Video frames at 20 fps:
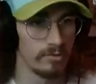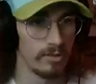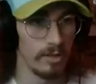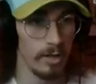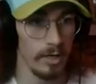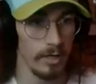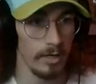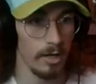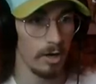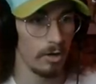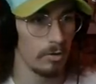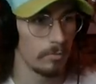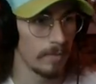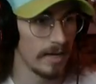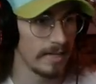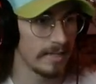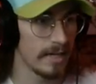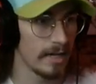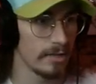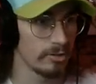Uh, oh
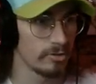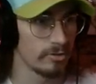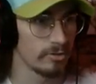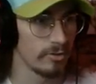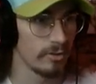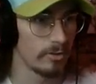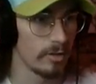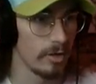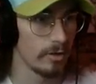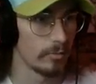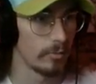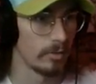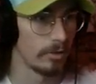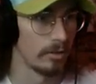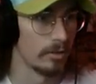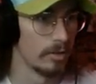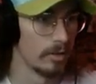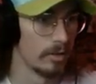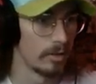my gosh, there's a third one.